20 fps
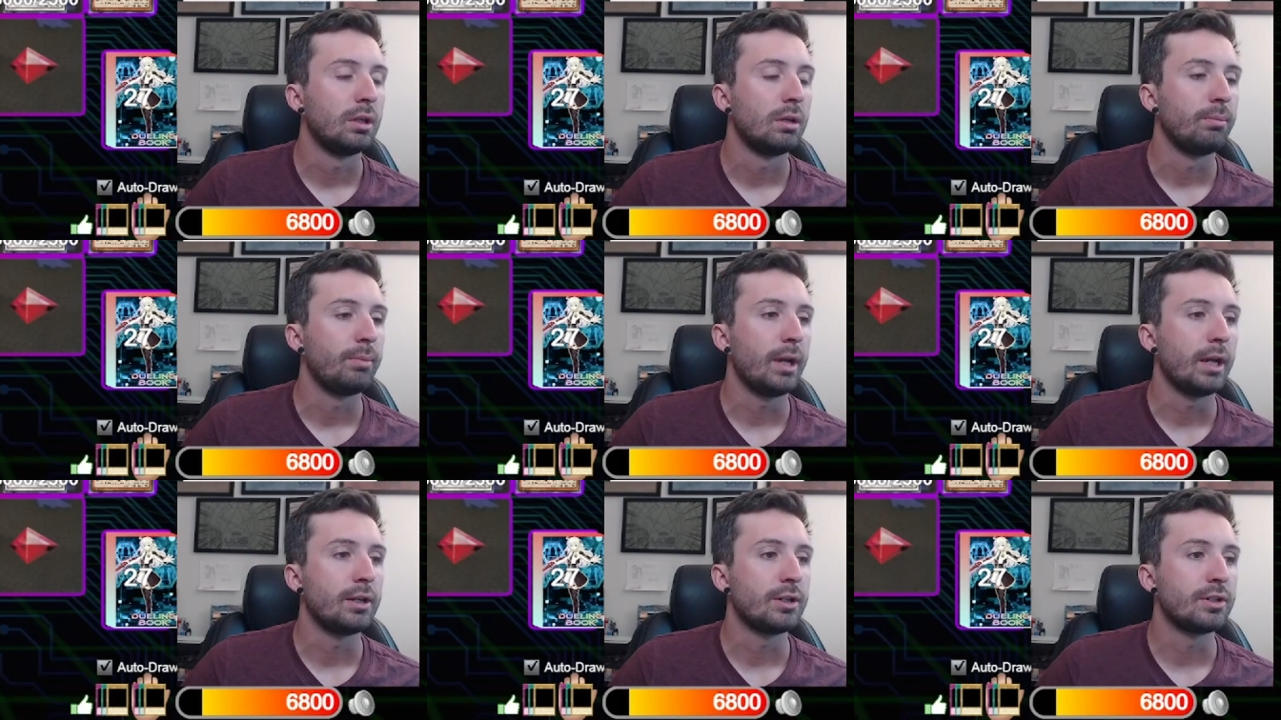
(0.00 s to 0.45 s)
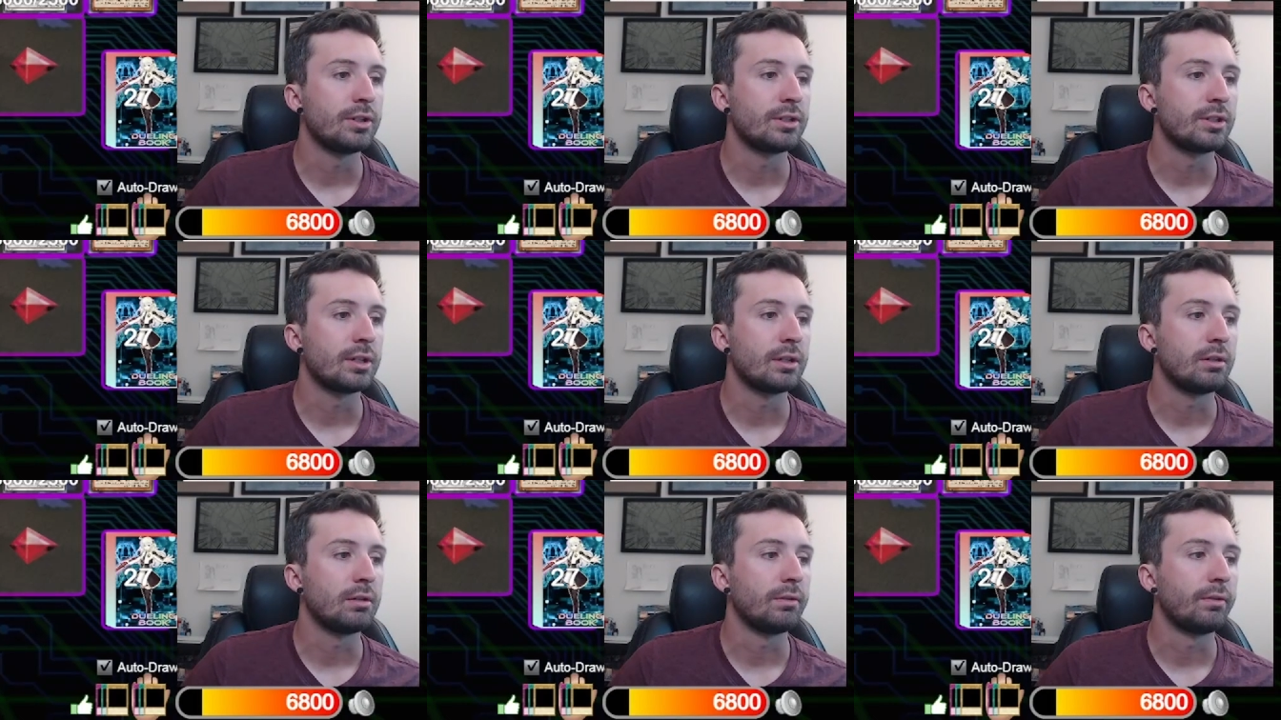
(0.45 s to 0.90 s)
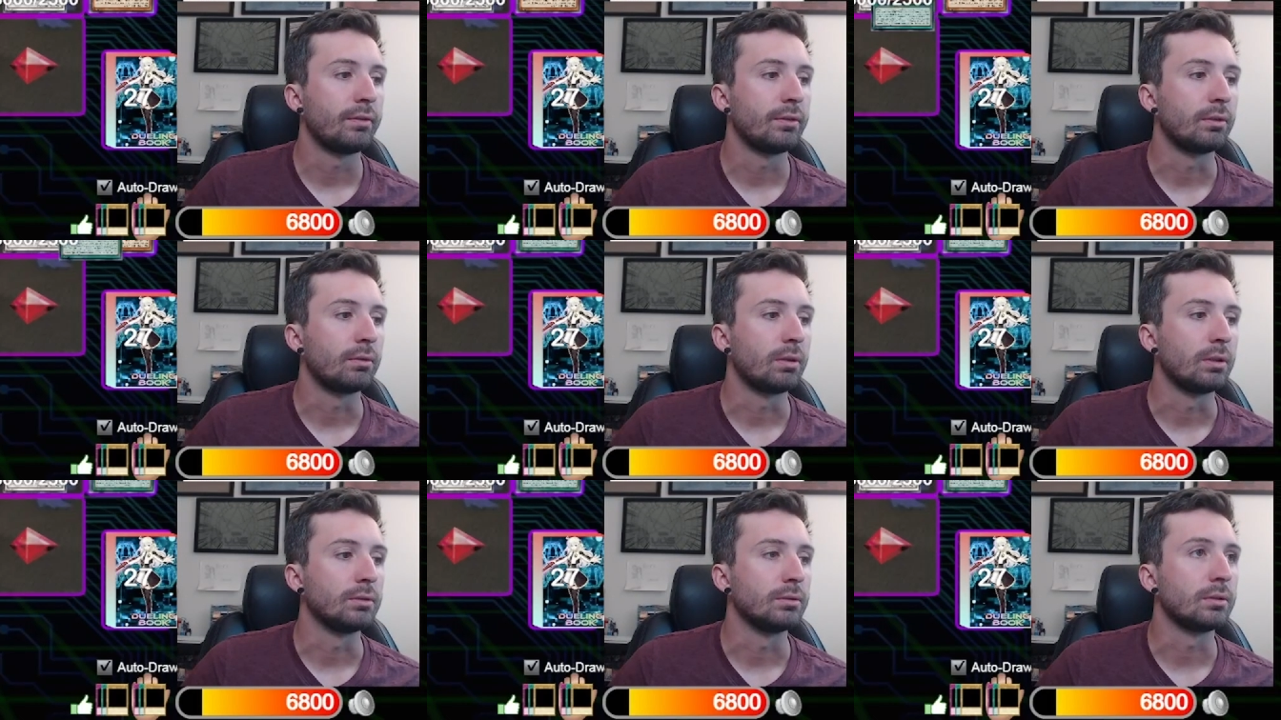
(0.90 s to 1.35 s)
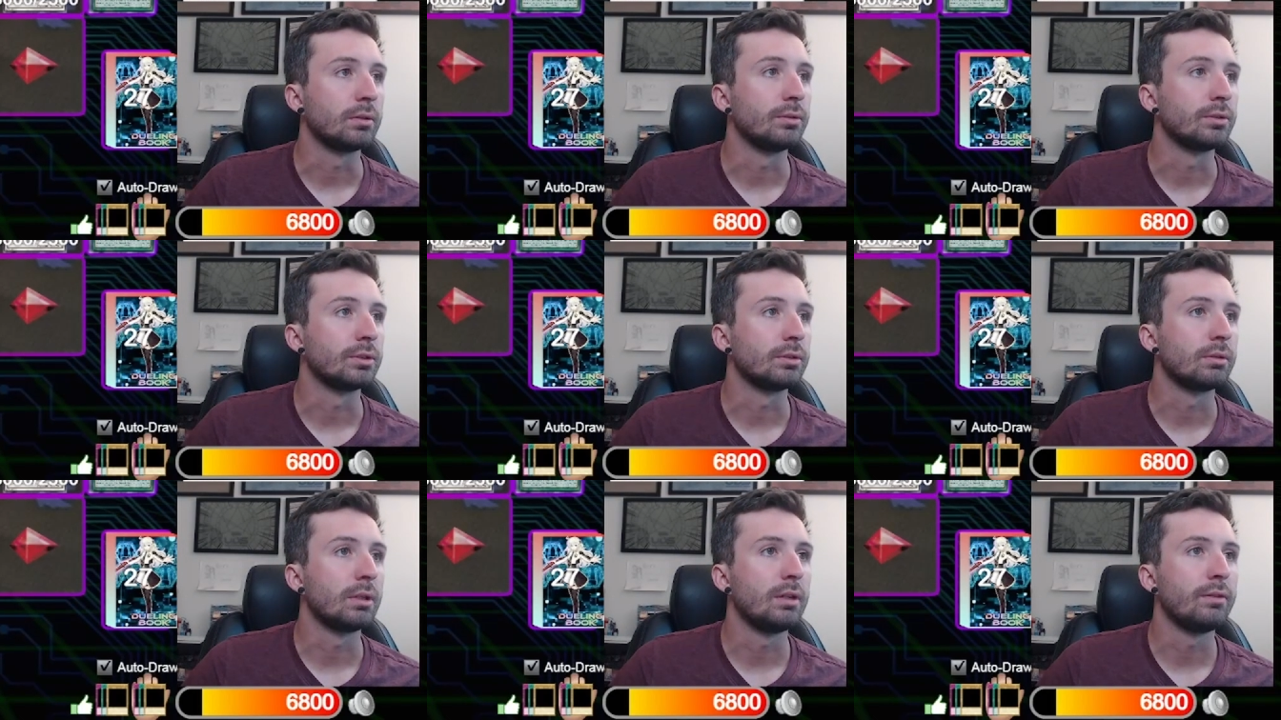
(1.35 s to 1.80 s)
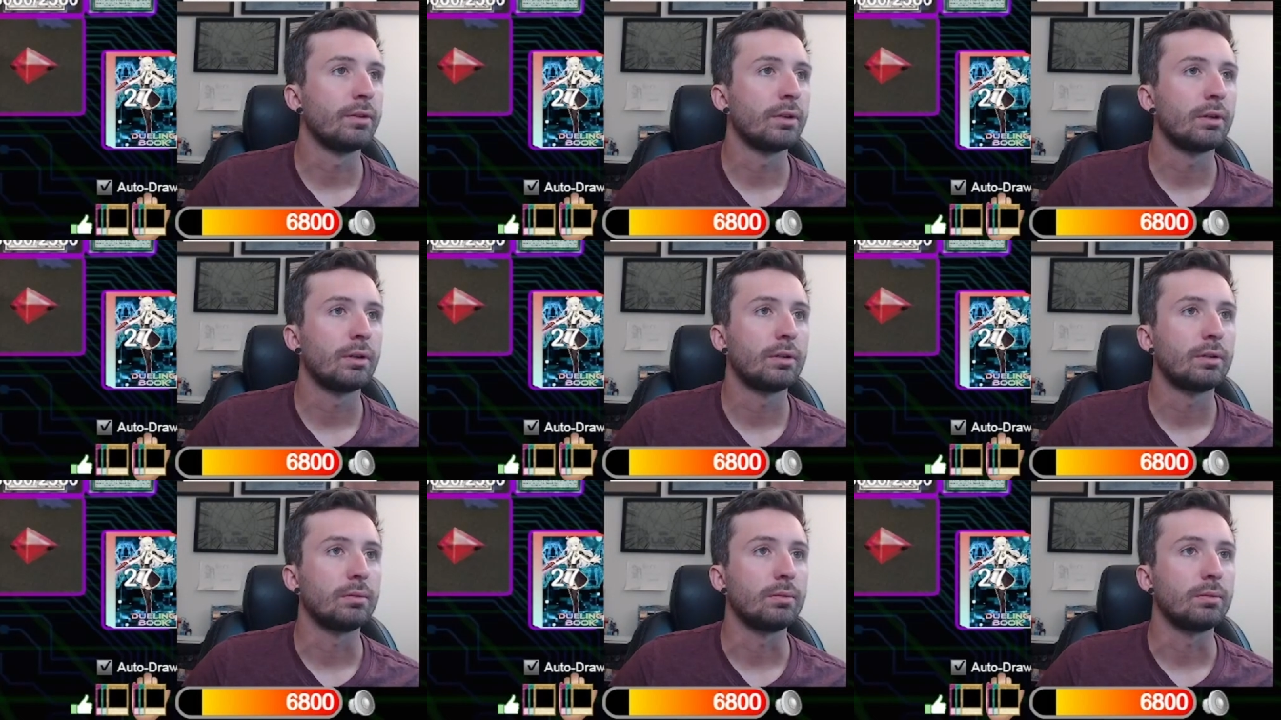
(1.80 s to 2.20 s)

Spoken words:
banish itself, Durandal goes to graveyard,